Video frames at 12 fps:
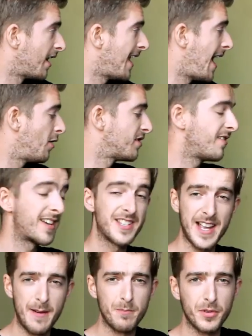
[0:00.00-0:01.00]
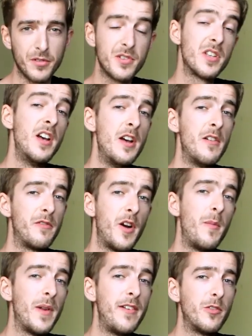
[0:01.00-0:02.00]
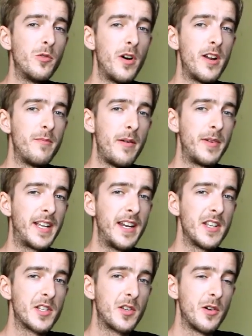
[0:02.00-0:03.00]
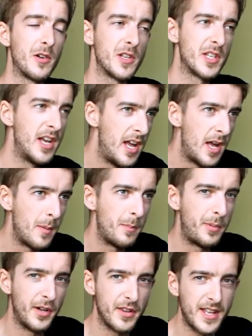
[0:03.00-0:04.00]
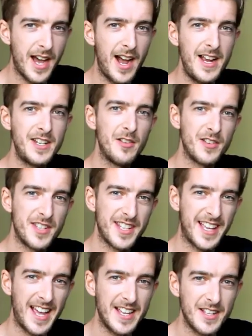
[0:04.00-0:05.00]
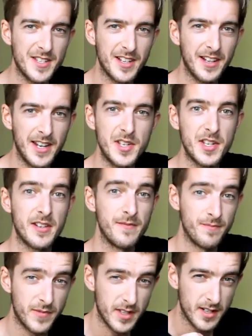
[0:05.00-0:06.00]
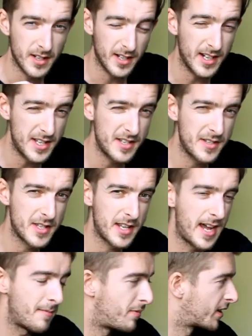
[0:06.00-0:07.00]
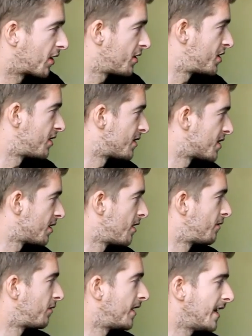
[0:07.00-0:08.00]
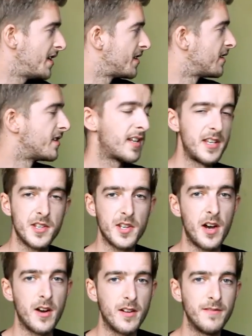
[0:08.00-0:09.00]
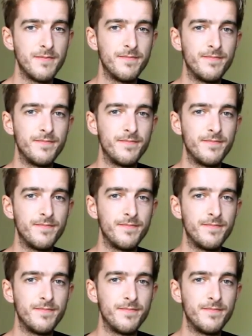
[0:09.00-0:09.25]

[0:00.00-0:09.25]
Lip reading: louder examples from level one of my beginner's course, but the idea is to get you to listen to that percussion. So if we listen to this song,